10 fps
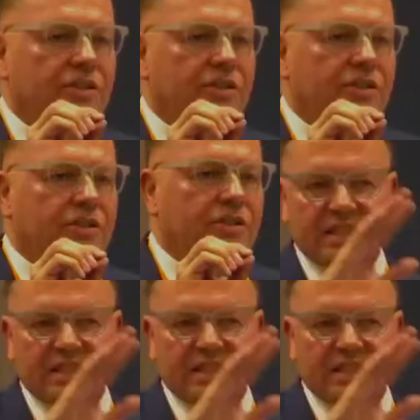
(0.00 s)
and obviously
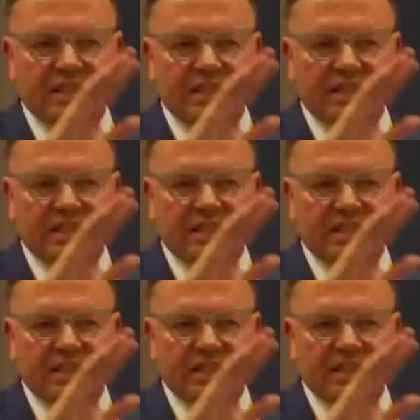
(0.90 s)
they won't be all the
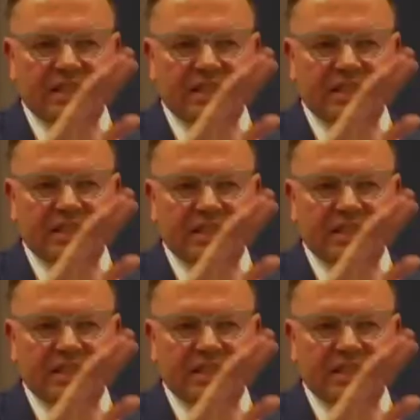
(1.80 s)
investments that we have,